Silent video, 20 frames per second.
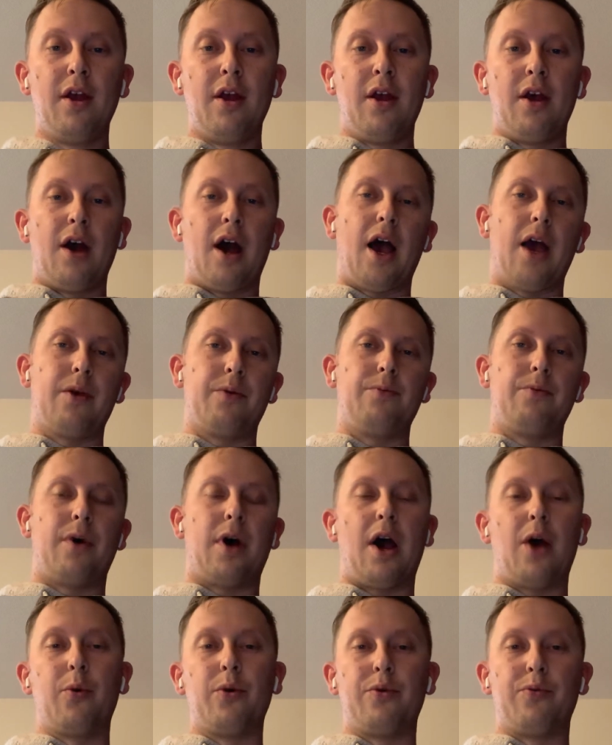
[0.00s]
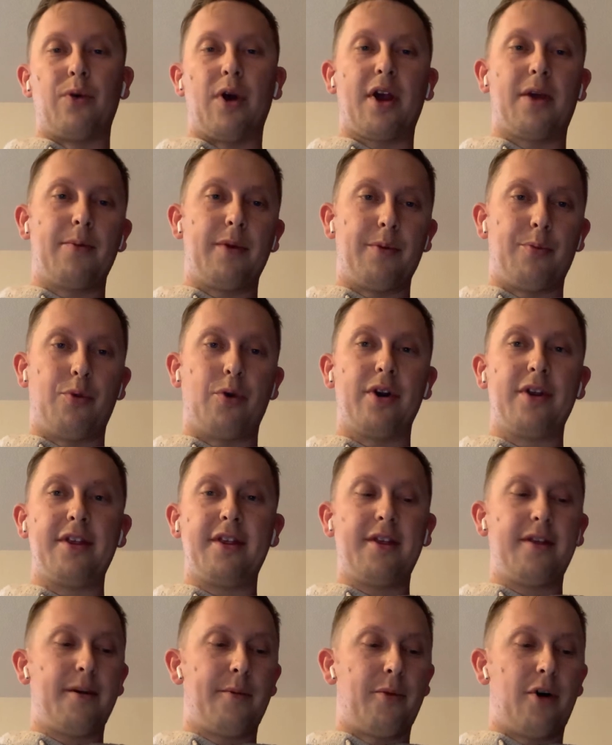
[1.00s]
I would recommend
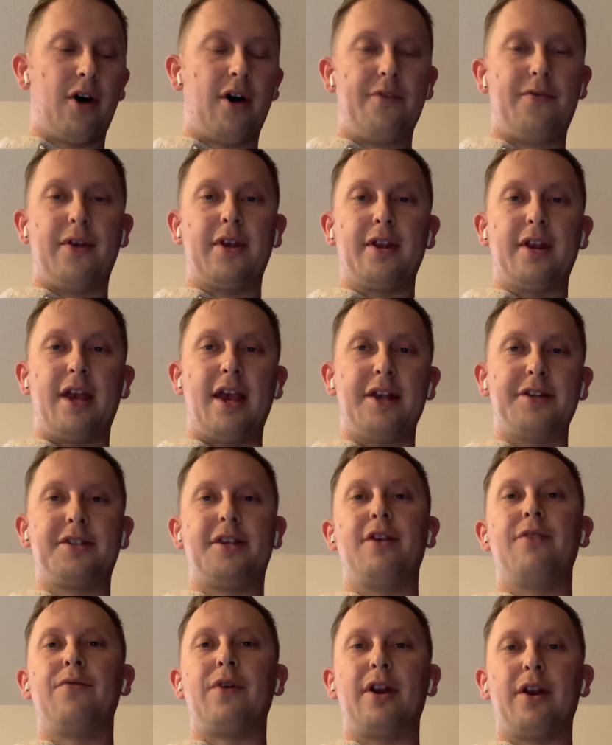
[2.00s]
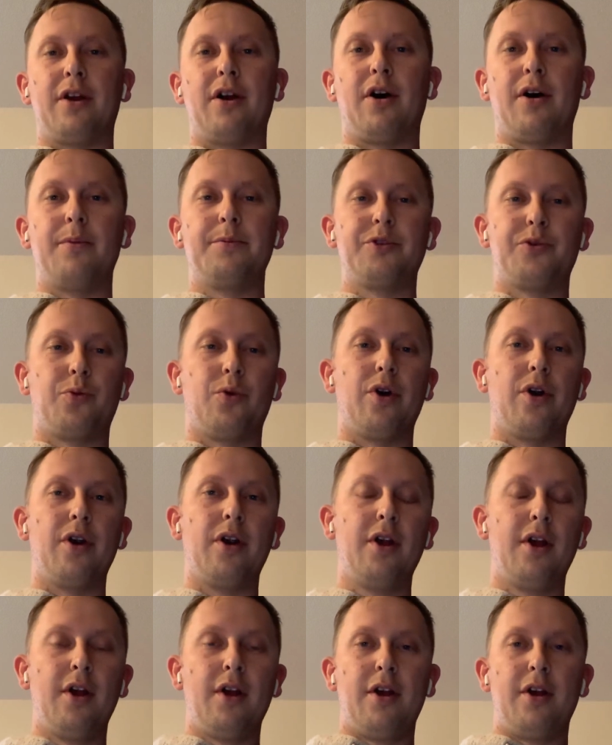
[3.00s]
printing them off in case the event comes where
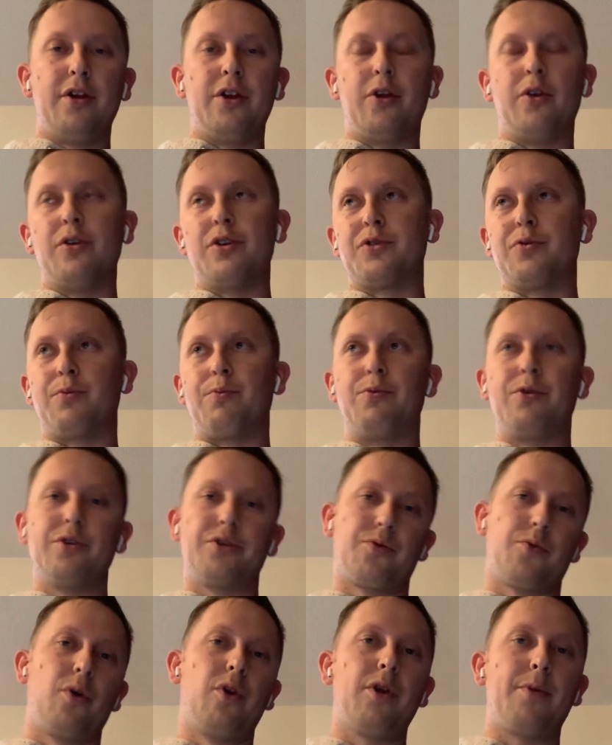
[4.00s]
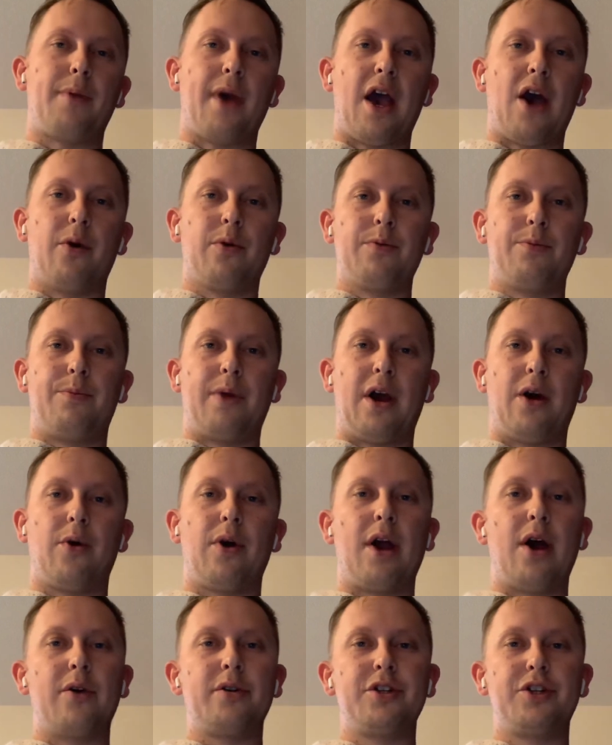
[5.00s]
there's rolling power
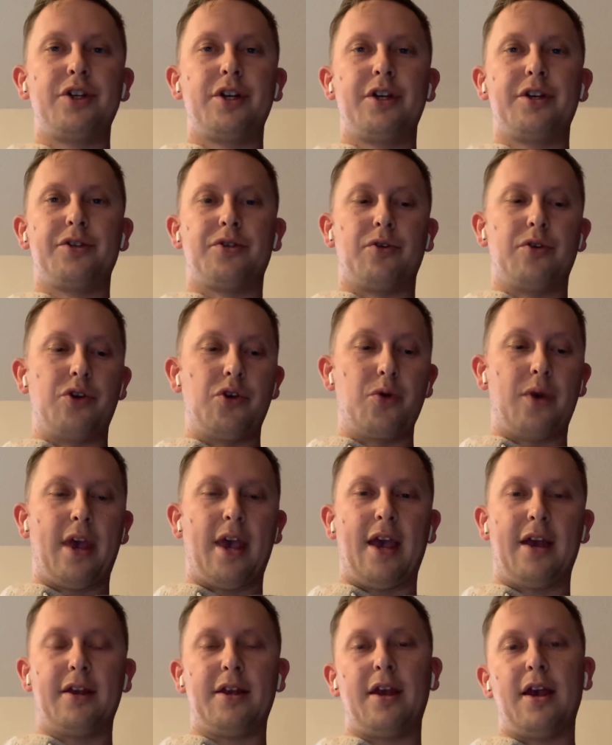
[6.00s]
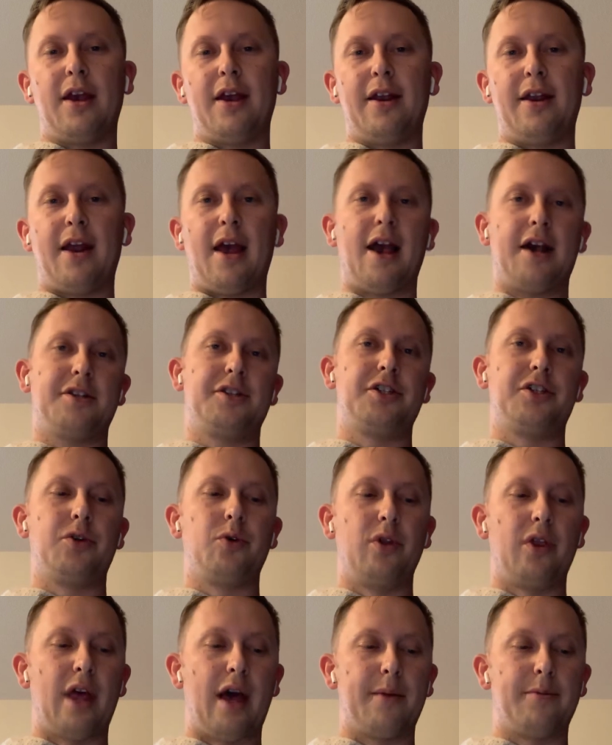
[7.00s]
outages or you can't gain access to
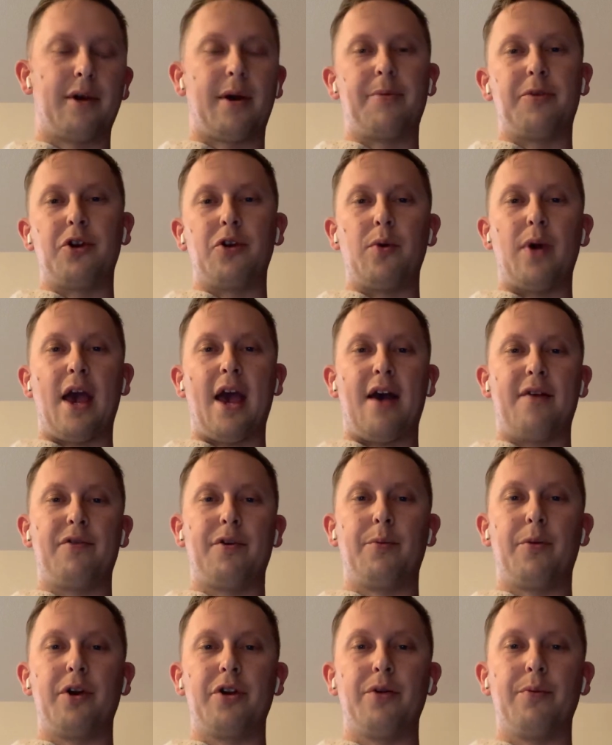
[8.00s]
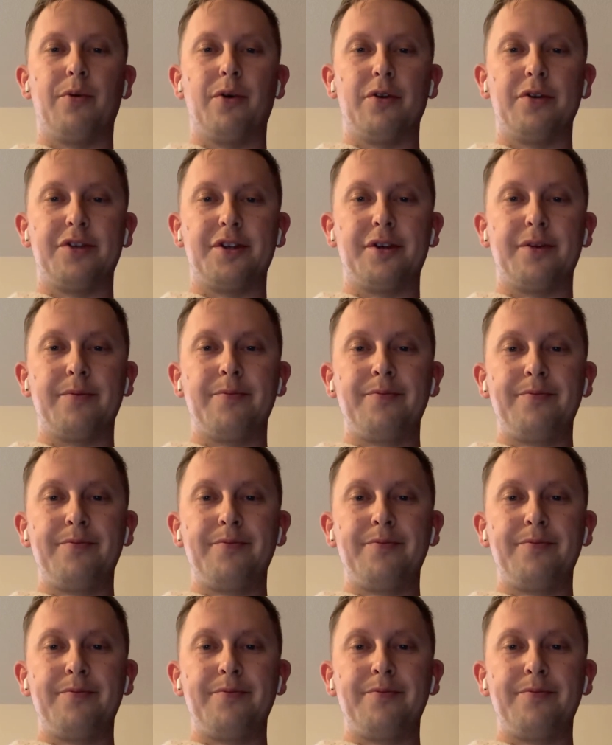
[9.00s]
a laptop, then you have them on your person.